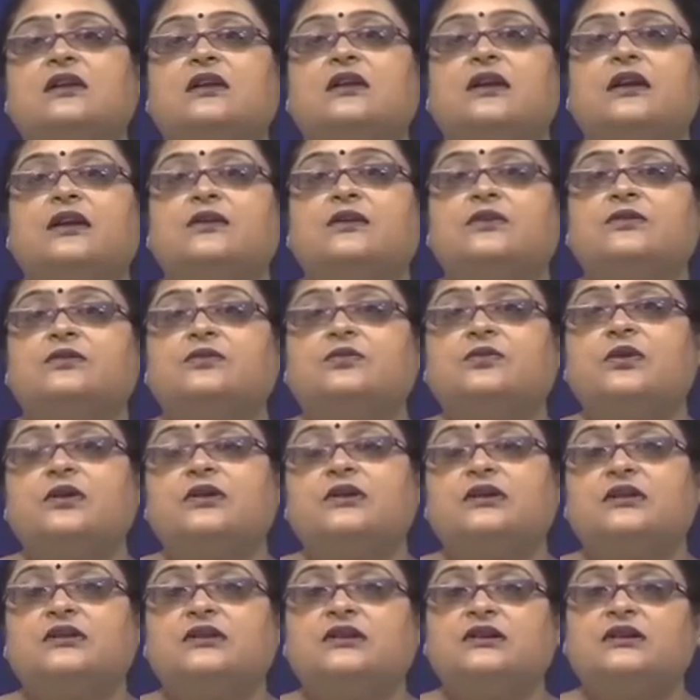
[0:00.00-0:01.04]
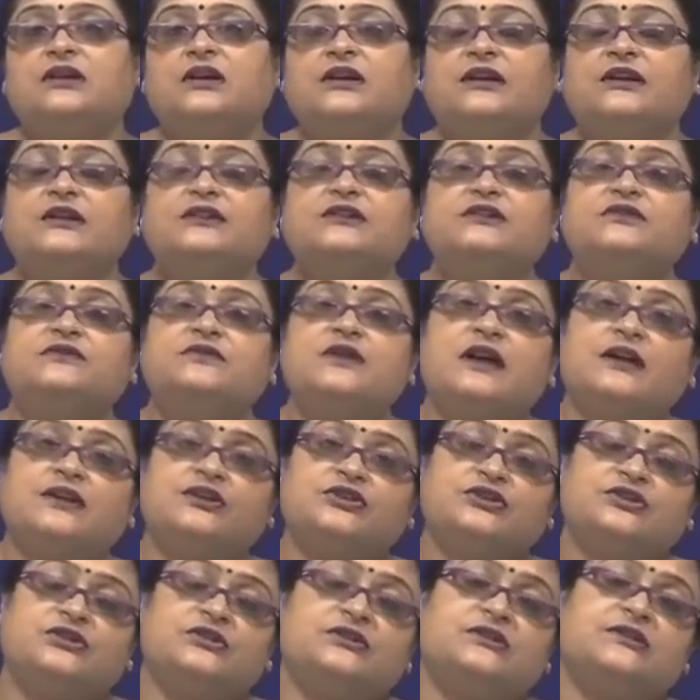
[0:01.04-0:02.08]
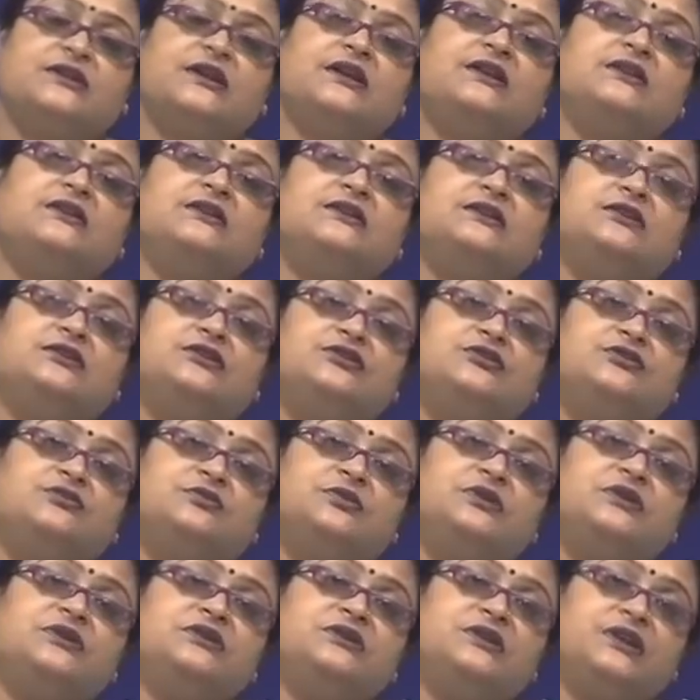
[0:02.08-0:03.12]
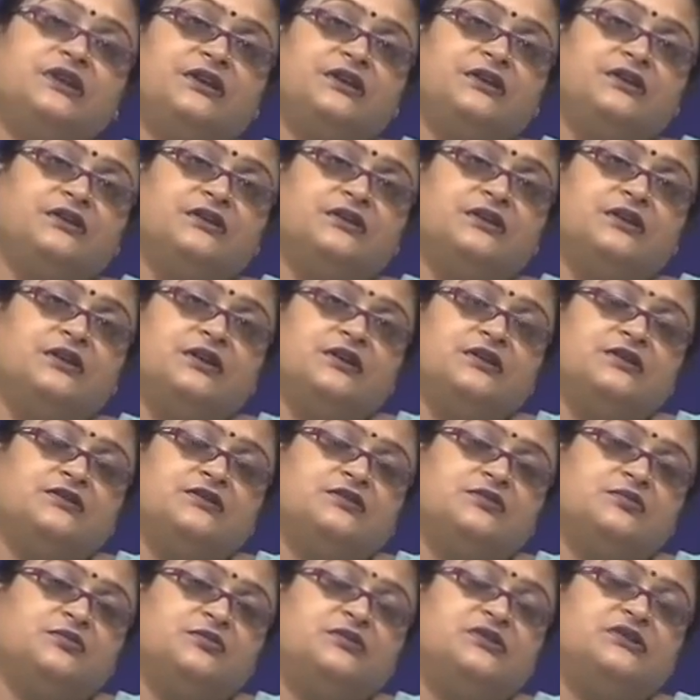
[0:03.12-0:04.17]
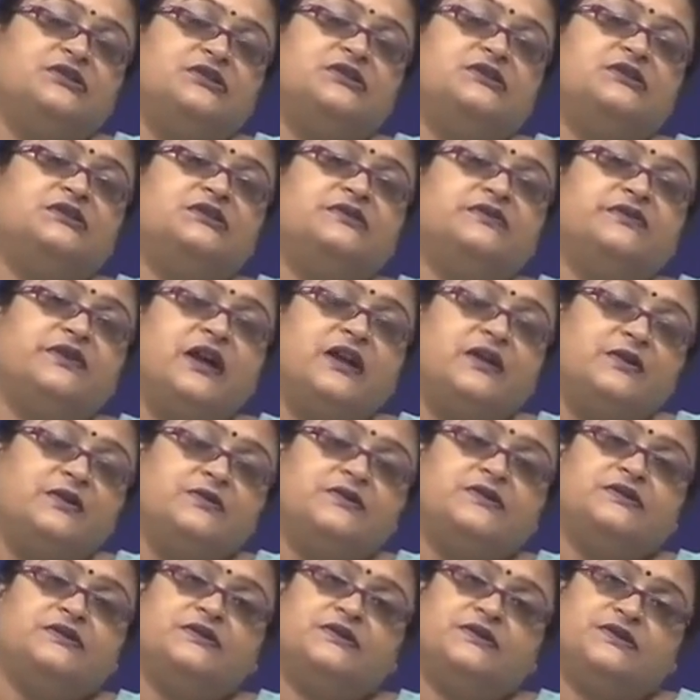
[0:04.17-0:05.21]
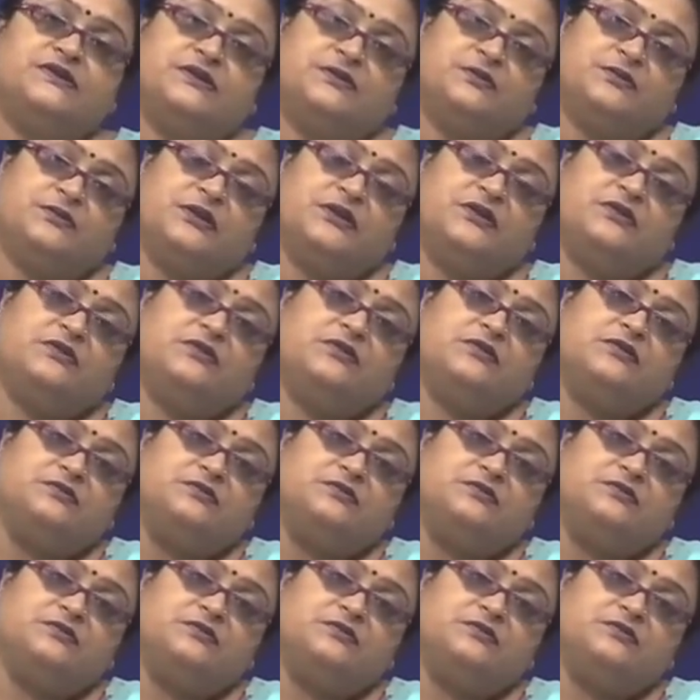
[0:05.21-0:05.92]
like what are the corrective actions that needs to be taken. So person's value system and